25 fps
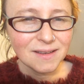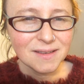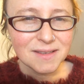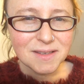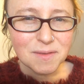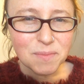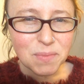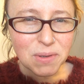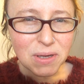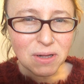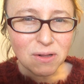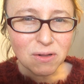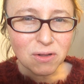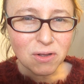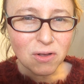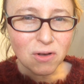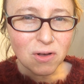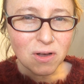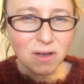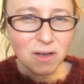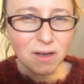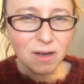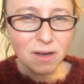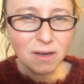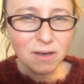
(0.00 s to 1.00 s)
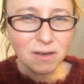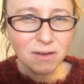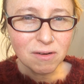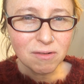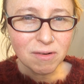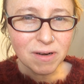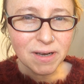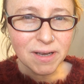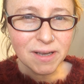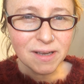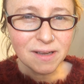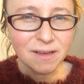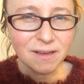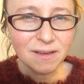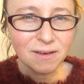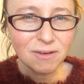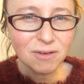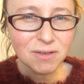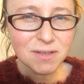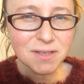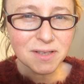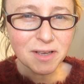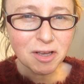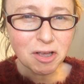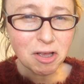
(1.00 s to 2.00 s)
Isabel got hungry.
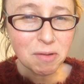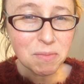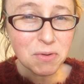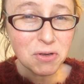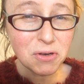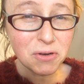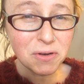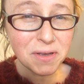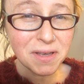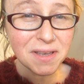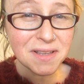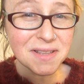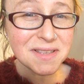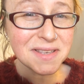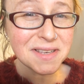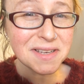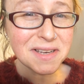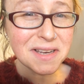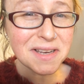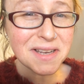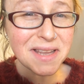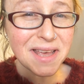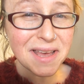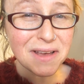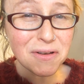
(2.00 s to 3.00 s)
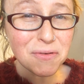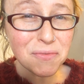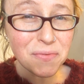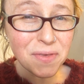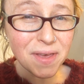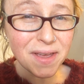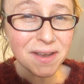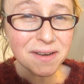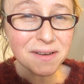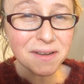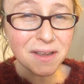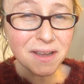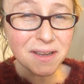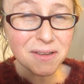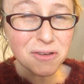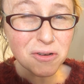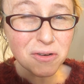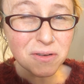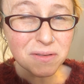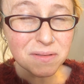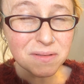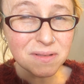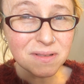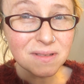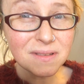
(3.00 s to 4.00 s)
Looks like I'm cooking dinner now then. I
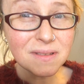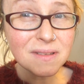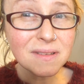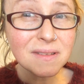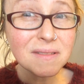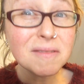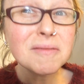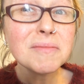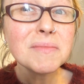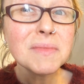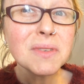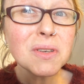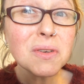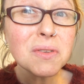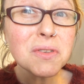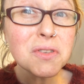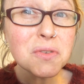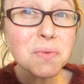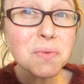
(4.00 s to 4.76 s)
got got